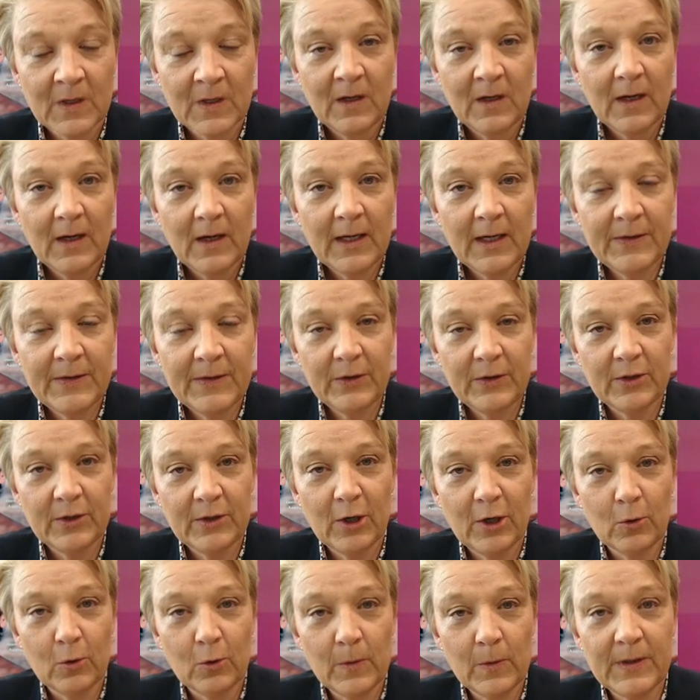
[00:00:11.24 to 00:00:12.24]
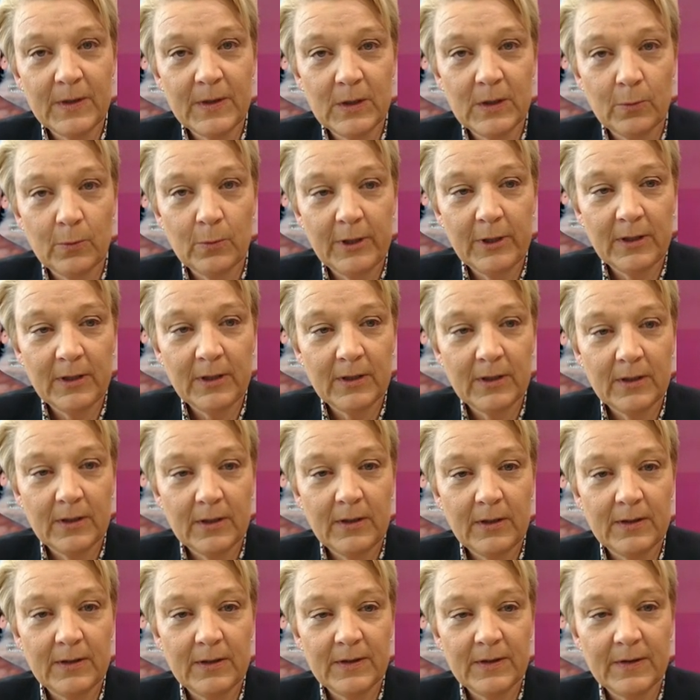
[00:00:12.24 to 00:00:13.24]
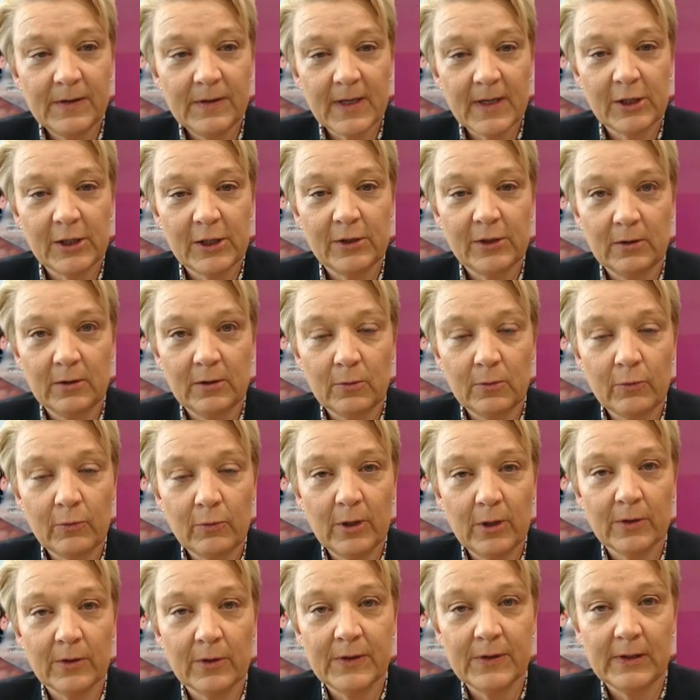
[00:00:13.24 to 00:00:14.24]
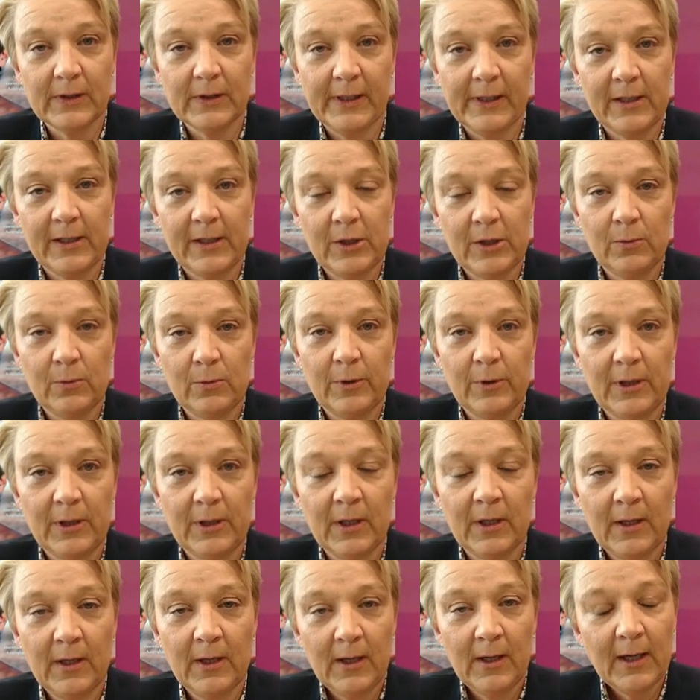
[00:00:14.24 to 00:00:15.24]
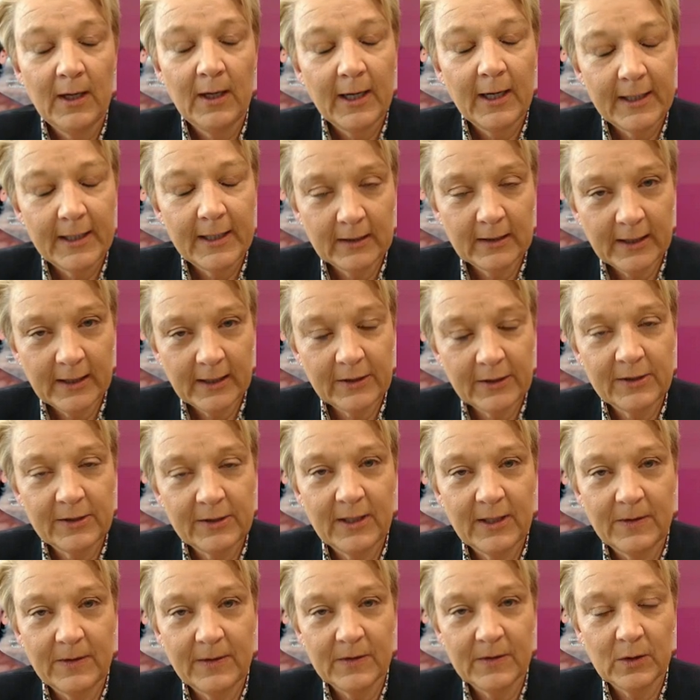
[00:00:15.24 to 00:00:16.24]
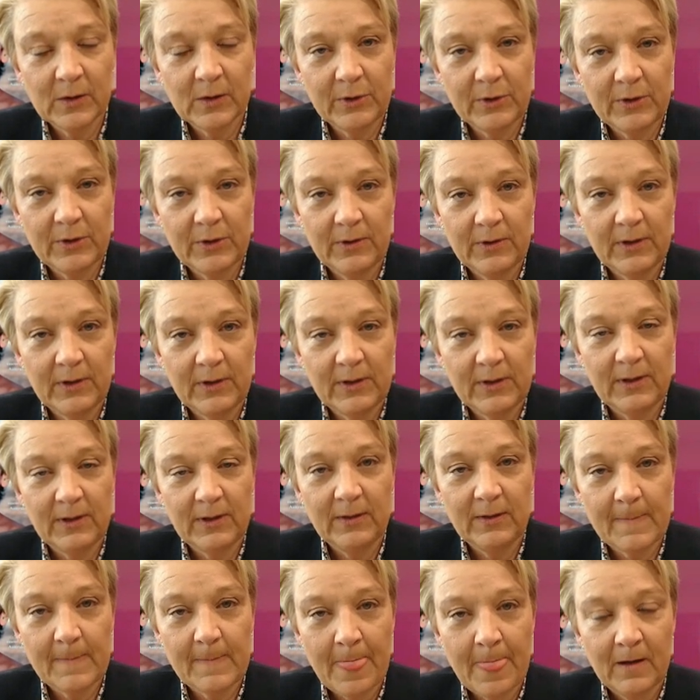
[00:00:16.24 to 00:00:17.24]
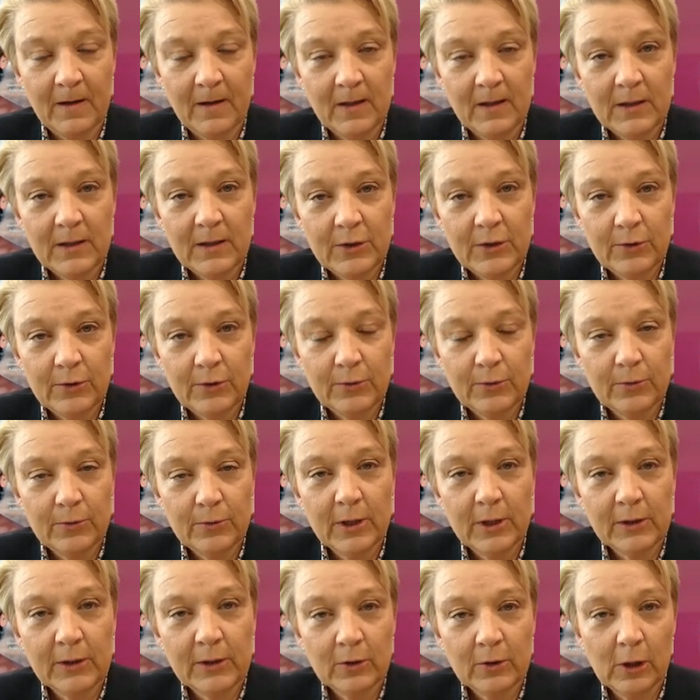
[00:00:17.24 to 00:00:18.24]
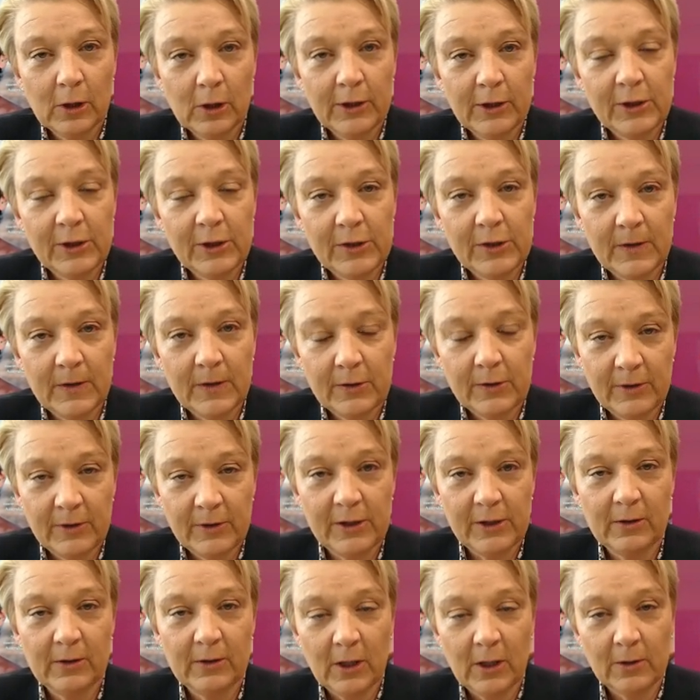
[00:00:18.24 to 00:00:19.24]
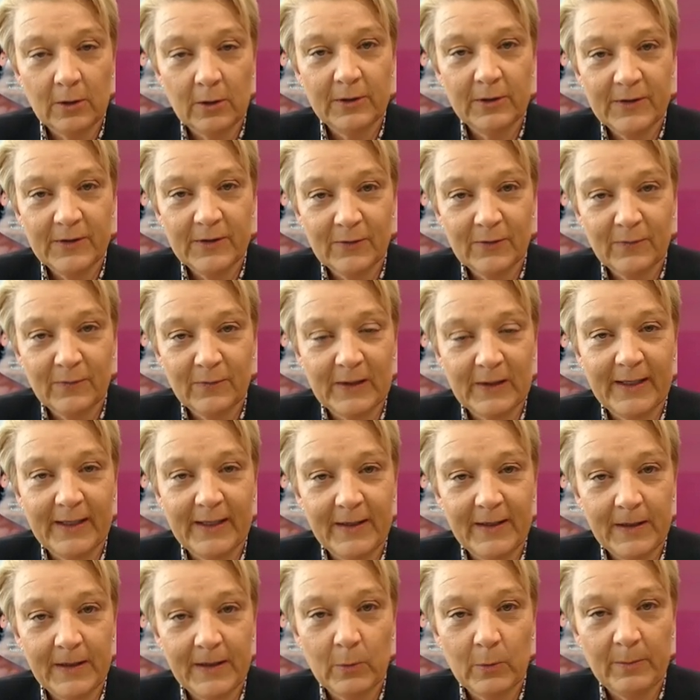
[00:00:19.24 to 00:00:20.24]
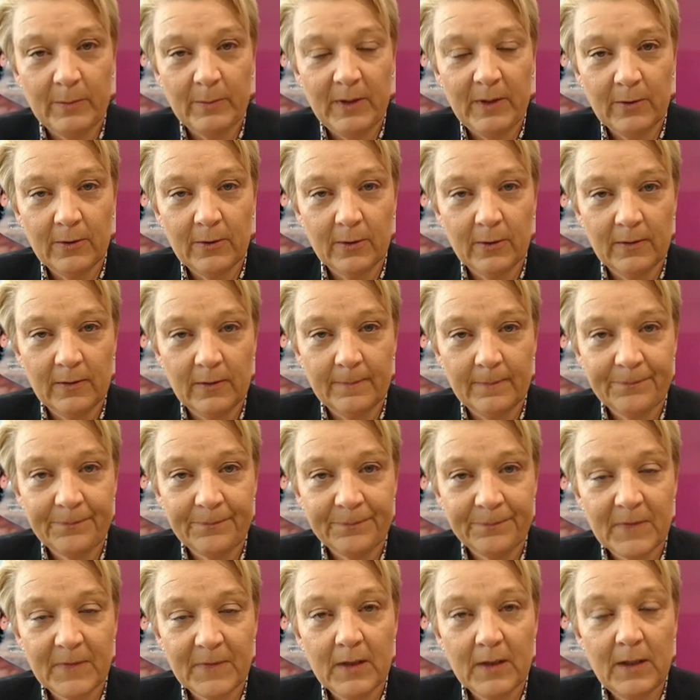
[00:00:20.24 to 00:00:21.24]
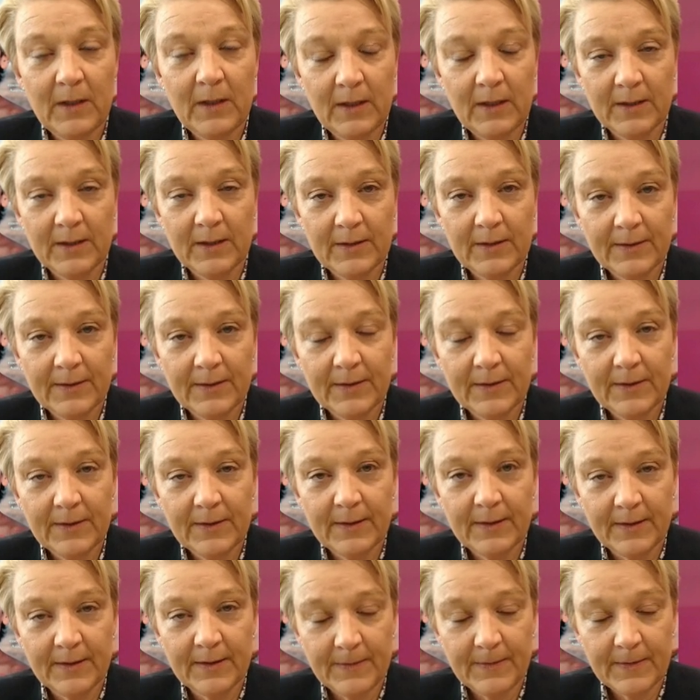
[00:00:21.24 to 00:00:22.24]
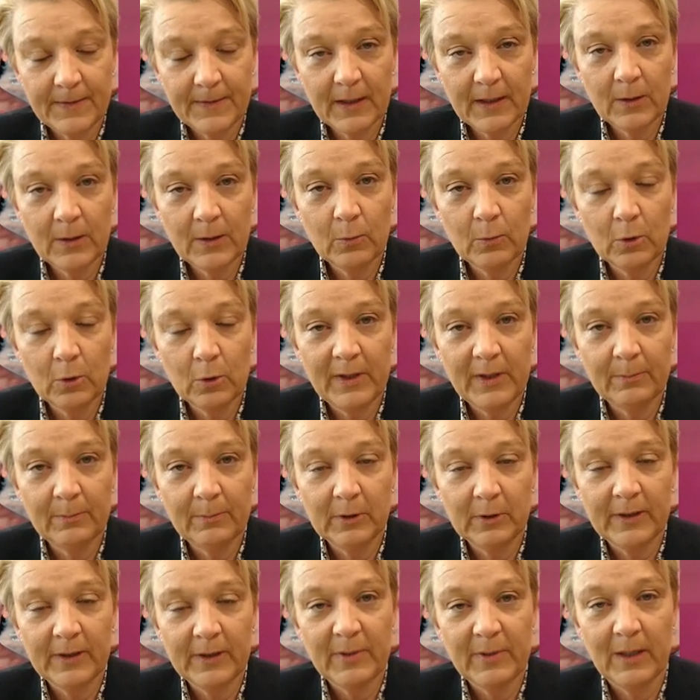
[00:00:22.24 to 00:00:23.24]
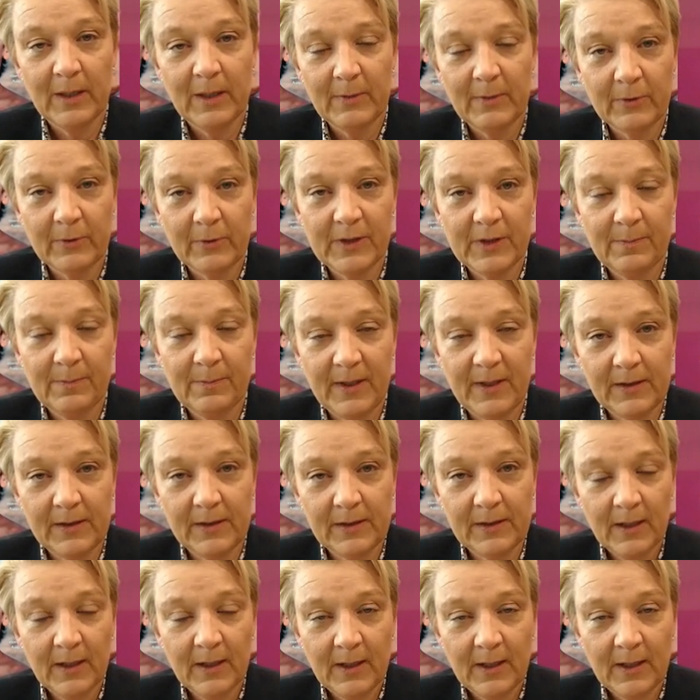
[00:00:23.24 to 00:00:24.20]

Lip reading: As you know, this week is National Reconciliation Week, and I'd like to take this opportunity to acknowledge the traditional owners of the land that we meet on here, the Ngunnawal people, and pay my respect